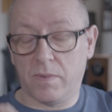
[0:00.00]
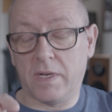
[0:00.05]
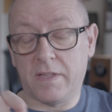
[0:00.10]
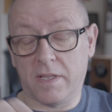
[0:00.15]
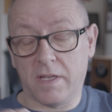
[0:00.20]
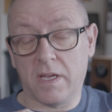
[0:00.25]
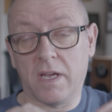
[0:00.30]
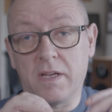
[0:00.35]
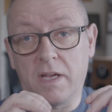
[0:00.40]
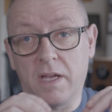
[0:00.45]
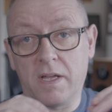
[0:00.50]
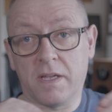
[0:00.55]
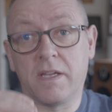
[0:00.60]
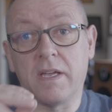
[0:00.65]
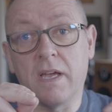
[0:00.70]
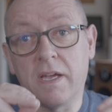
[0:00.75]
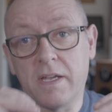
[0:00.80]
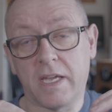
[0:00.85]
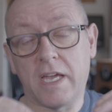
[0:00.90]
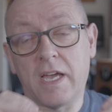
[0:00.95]
when a
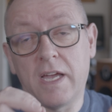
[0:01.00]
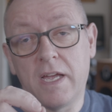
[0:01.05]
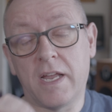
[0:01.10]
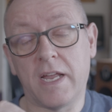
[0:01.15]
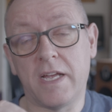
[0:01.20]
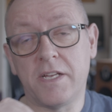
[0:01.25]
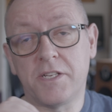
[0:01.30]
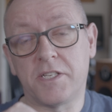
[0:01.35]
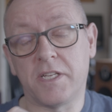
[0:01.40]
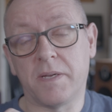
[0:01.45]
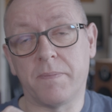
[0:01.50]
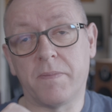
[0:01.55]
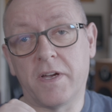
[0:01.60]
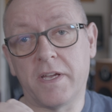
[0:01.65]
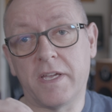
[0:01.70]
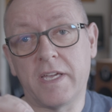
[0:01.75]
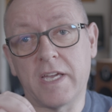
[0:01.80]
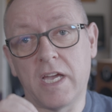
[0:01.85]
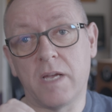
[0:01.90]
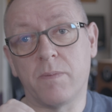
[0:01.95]

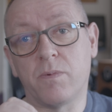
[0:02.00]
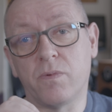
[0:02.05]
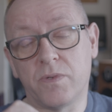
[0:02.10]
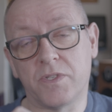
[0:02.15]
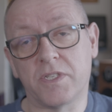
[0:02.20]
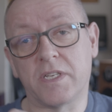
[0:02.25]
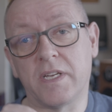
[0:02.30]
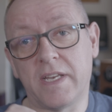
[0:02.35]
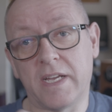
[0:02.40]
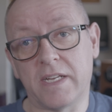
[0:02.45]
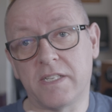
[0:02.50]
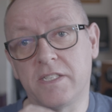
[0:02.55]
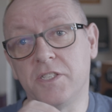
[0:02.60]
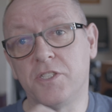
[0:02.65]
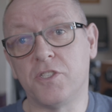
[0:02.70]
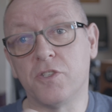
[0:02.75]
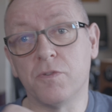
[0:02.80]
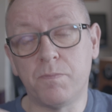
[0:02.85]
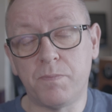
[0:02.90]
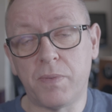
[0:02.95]
HDMI cable was
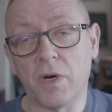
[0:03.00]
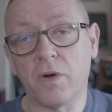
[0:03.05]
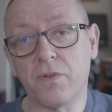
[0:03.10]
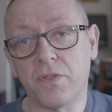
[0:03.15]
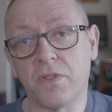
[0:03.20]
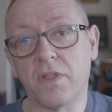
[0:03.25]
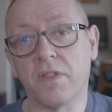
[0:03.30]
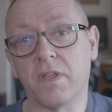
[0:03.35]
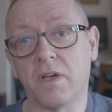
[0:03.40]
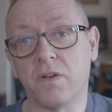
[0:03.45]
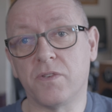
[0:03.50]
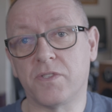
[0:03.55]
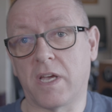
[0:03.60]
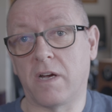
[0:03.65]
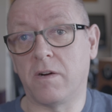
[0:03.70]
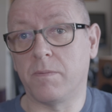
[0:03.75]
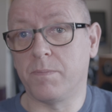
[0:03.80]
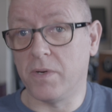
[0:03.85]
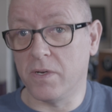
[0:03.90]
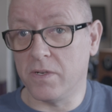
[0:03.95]
connected to both of those
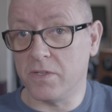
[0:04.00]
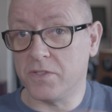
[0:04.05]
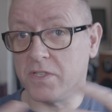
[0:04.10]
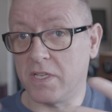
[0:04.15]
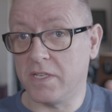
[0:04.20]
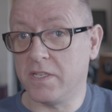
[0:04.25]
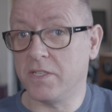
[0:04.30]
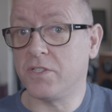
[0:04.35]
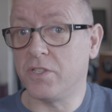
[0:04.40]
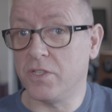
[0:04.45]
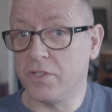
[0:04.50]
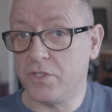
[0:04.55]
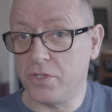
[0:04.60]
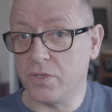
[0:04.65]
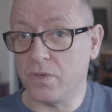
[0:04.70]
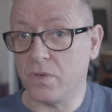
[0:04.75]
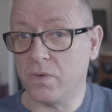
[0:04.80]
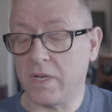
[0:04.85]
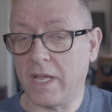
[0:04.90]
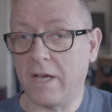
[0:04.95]
outputs, and it's a
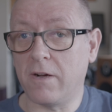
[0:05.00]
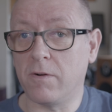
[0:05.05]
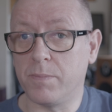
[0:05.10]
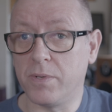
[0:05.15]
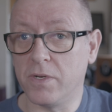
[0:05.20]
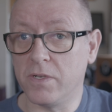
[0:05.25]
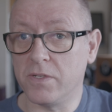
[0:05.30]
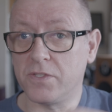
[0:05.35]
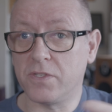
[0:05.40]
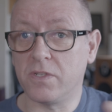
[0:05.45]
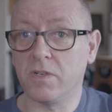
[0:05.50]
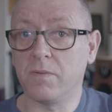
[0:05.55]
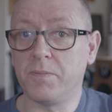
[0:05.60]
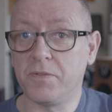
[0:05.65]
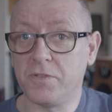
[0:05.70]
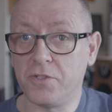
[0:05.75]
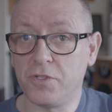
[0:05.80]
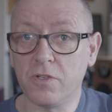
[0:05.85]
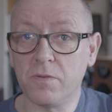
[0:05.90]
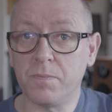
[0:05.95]
dual output, so
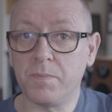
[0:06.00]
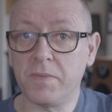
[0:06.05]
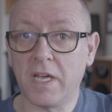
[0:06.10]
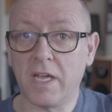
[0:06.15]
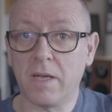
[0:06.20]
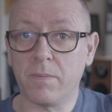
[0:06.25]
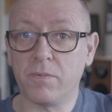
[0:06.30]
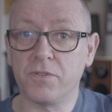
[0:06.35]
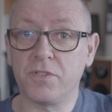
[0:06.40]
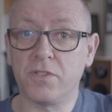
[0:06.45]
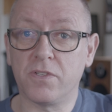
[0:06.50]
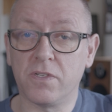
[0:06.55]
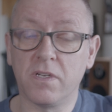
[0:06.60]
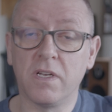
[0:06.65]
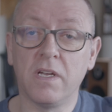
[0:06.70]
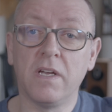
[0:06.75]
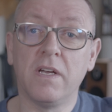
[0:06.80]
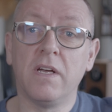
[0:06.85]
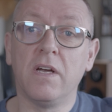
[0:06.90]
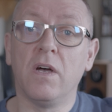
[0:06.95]
it should be able
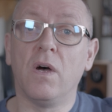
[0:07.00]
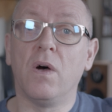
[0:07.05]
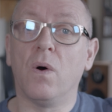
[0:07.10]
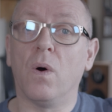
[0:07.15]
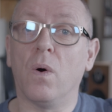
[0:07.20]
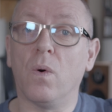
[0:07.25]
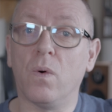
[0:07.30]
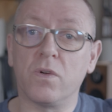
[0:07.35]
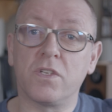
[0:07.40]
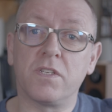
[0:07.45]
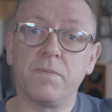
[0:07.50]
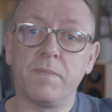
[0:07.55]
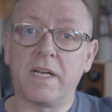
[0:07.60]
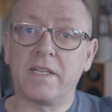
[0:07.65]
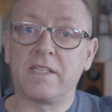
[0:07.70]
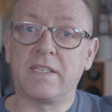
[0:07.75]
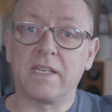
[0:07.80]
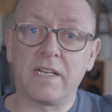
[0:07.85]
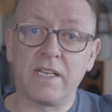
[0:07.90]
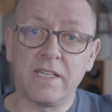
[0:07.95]
to
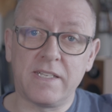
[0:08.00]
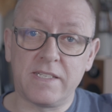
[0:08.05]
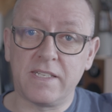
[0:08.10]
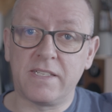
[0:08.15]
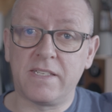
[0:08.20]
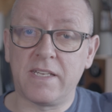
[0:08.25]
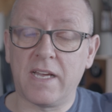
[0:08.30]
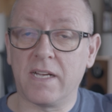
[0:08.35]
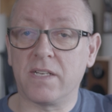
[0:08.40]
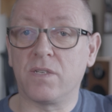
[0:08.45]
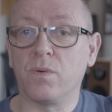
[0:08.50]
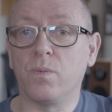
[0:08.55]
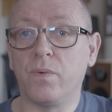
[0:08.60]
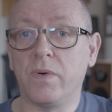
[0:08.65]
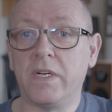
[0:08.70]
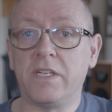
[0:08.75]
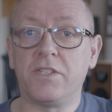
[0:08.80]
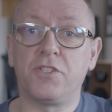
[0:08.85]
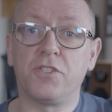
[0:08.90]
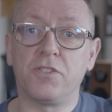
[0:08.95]
automatically detect
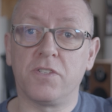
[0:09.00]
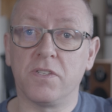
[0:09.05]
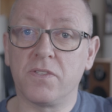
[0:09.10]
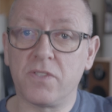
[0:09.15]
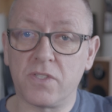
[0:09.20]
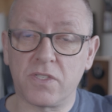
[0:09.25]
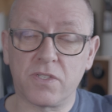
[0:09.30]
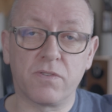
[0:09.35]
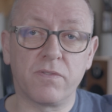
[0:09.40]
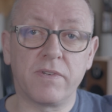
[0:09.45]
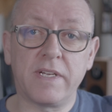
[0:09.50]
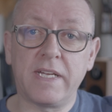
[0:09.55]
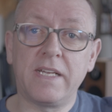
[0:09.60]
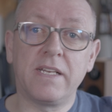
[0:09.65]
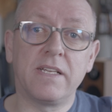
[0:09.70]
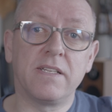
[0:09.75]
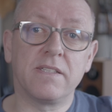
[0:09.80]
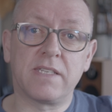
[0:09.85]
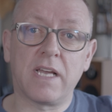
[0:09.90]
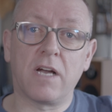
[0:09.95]
which
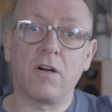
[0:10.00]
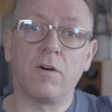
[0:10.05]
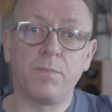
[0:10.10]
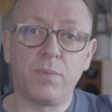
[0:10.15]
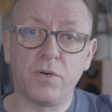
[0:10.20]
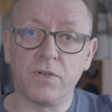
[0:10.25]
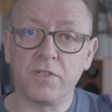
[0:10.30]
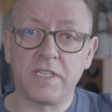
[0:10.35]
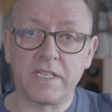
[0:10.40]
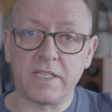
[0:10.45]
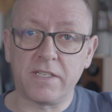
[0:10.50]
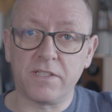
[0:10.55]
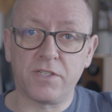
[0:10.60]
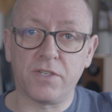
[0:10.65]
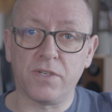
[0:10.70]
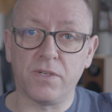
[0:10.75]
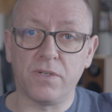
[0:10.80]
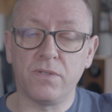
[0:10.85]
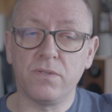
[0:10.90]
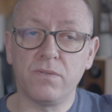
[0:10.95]
screen it's outputting
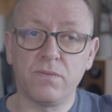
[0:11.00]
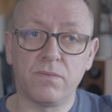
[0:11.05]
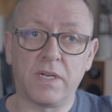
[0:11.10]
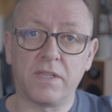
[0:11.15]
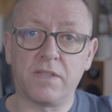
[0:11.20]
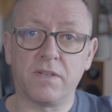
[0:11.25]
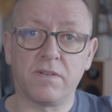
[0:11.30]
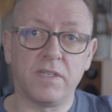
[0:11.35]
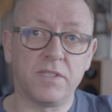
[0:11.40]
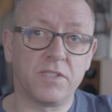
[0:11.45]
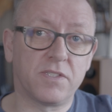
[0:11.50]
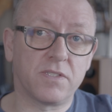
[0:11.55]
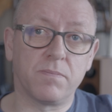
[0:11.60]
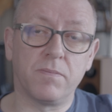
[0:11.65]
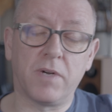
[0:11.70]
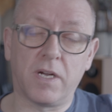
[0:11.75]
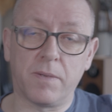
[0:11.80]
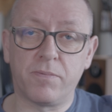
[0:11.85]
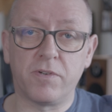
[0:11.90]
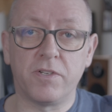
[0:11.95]
to, whether
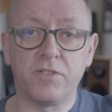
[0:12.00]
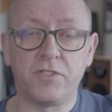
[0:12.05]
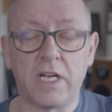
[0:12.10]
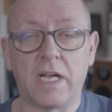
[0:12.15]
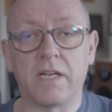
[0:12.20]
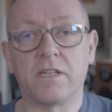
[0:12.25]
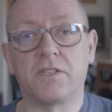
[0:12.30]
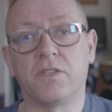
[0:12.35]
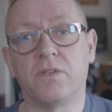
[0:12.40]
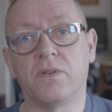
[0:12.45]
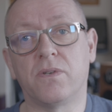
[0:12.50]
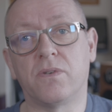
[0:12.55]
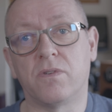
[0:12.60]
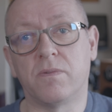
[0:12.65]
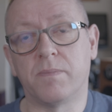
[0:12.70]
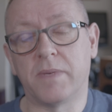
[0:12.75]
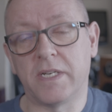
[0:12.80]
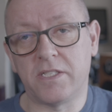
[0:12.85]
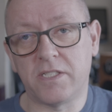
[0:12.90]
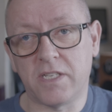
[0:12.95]
it's my
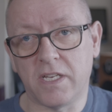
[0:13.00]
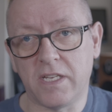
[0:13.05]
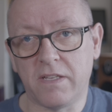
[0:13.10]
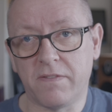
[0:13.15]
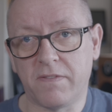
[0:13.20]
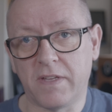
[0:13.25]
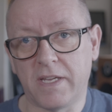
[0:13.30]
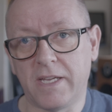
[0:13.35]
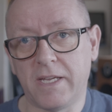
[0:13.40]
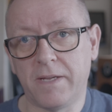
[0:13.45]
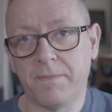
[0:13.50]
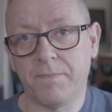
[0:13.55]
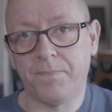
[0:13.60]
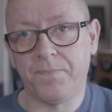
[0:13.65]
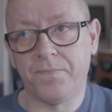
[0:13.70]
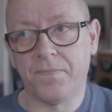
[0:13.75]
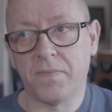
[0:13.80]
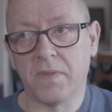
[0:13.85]
projector or my TV.